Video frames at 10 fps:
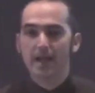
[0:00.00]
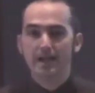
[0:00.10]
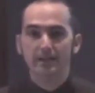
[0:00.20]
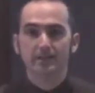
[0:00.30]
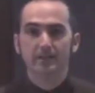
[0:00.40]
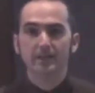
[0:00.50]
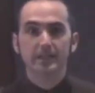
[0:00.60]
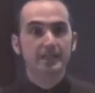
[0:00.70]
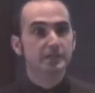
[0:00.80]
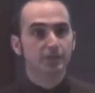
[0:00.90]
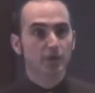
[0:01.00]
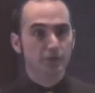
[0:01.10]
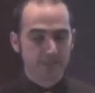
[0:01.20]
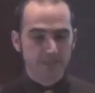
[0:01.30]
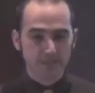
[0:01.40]
and each of
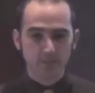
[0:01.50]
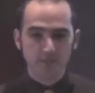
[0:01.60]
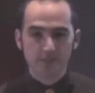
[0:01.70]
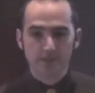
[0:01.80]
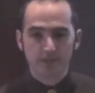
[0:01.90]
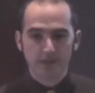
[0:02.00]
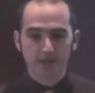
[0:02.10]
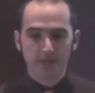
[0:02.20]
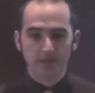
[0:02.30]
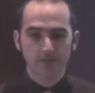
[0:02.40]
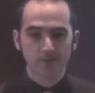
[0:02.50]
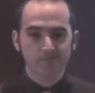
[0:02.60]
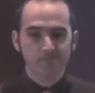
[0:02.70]
those teams uh,